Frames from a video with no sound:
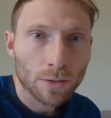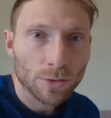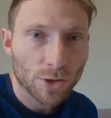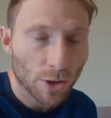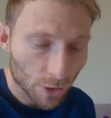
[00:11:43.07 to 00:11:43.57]

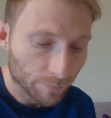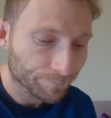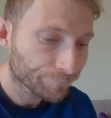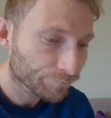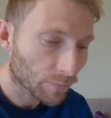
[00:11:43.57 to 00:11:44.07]
So
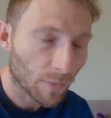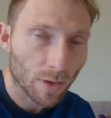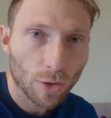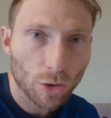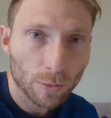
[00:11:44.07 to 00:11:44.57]

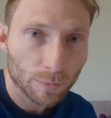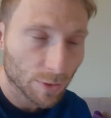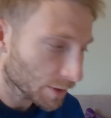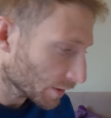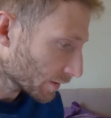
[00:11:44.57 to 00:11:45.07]
come up
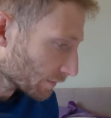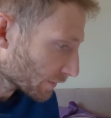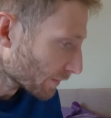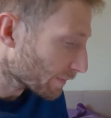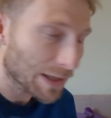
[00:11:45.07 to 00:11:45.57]
to
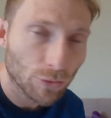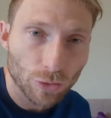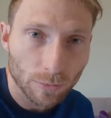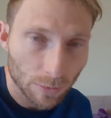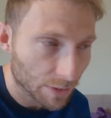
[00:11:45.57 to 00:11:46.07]
the
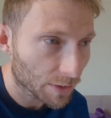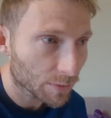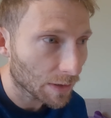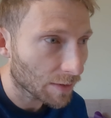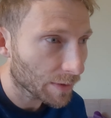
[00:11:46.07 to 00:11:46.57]
bedroom, because this
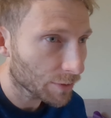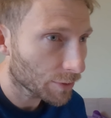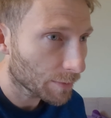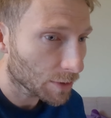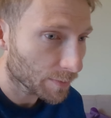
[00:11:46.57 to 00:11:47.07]
is where I've been
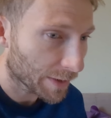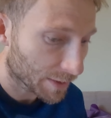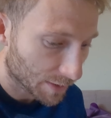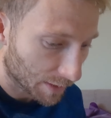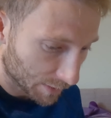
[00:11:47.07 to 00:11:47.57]
doing most of my
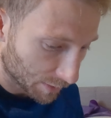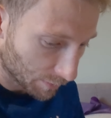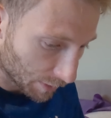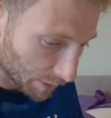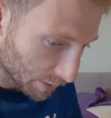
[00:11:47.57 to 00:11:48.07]
exercises,
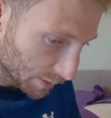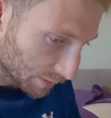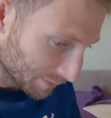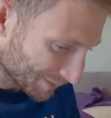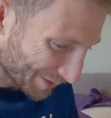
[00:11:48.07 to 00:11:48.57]
to be honest.